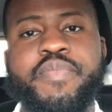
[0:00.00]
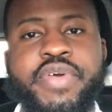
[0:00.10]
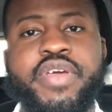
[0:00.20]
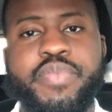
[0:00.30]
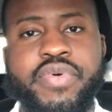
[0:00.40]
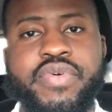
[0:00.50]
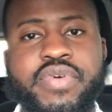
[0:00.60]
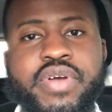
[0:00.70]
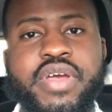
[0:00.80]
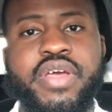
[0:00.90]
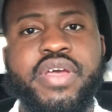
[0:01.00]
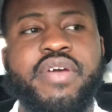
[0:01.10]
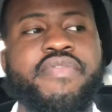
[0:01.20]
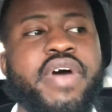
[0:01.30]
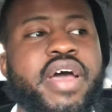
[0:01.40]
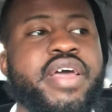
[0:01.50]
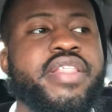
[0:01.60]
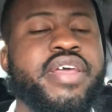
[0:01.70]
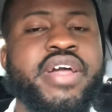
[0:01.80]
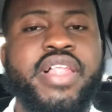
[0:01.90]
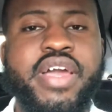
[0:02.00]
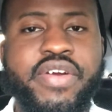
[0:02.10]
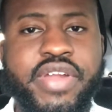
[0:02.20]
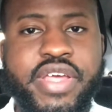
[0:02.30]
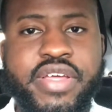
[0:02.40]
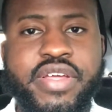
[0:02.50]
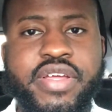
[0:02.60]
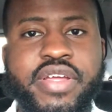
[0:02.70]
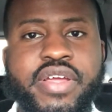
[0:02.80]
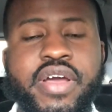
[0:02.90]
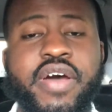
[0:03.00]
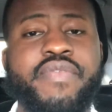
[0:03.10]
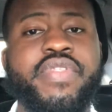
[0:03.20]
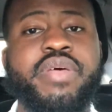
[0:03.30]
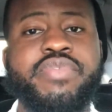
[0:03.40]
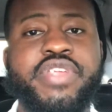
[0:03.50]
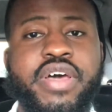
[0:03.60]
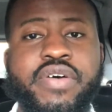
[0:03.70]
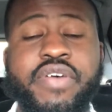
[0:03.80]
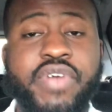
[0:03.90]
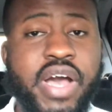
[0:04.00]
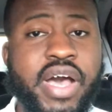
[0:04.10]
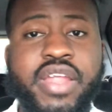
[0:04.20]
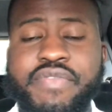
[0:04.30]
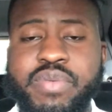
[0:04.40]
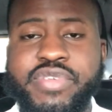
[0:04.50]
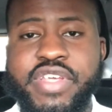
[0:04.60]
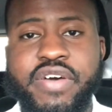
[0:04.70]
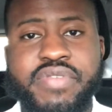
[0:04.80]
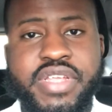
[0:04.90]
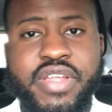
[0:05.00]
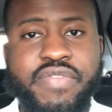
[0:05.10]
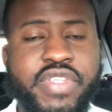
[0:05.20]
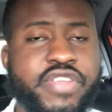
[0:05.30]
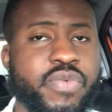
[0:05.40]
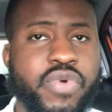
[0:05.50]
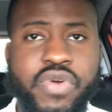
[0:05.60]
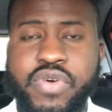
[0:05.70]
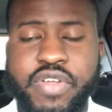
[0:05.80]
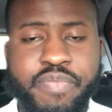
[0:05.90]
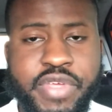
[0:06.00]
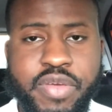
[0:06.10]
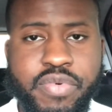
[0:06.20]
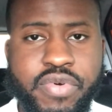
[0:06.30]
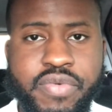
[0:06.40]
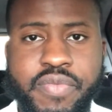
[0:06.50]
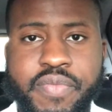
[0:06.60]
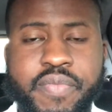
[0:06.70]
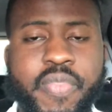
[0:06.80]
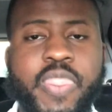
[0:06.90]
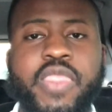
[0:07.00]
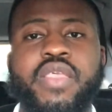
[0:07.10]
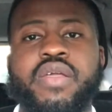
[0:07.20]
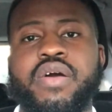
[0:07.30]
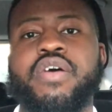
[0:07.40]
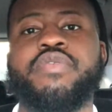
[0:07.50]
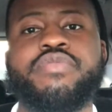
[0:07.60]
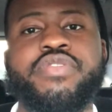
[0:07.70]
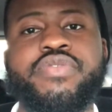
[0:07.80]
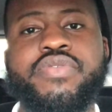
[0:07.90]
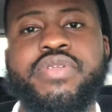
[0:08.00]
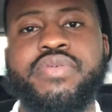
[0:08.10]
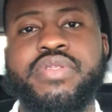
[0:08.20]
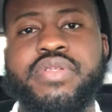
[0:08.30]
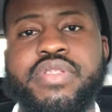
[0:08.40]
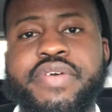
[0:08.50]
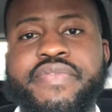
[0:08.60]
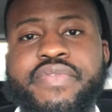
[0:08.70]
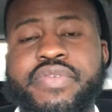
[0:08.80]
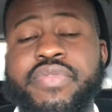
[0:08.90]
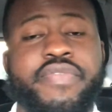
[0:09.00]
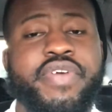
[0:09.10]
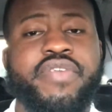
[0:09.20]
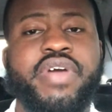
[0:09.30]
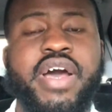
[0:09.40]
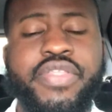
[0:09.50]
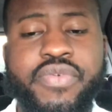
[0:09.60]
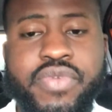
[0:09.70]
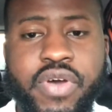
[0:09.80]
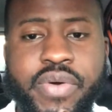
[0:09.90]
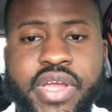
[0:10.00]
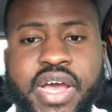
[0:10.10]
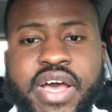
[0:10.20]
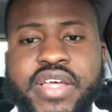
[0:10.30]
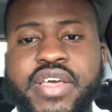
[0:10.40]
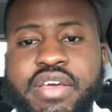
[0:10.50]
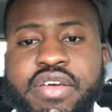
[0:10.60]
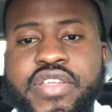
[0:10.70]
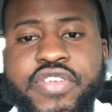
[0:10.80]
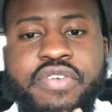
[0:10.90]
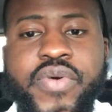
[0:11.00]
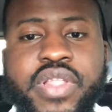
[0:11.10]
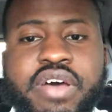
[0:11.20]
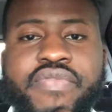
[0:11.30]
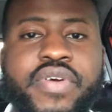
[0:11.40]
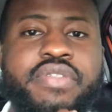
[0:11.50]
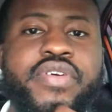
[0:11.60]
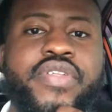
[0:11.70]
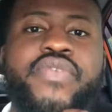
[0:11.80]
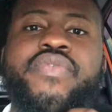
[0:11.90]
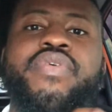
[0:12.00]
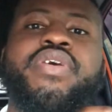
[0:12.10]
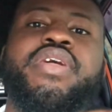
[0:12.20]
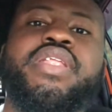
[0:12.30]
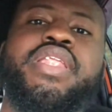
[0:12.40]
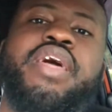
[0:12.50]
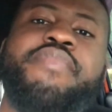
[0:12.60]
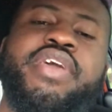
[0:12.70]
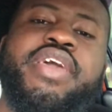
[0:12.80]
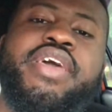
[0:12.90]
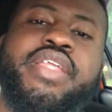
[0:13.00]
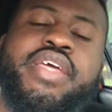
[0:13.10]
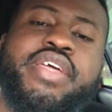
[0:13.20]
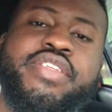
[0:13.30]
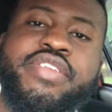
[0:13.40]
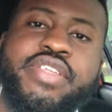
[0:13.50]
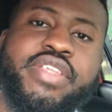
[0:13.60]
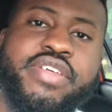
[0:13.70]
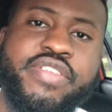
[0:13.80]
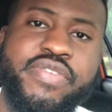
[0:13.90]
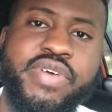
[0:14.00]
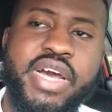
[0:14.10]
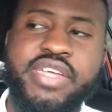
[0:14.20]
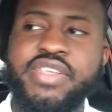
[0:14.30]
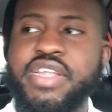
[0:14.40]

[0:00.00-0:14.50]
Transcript: people find clarity of themselves, of God, of themselves, and of this world of people through the fear of God, through knowing God. So without further ado, let me get into this, you guys.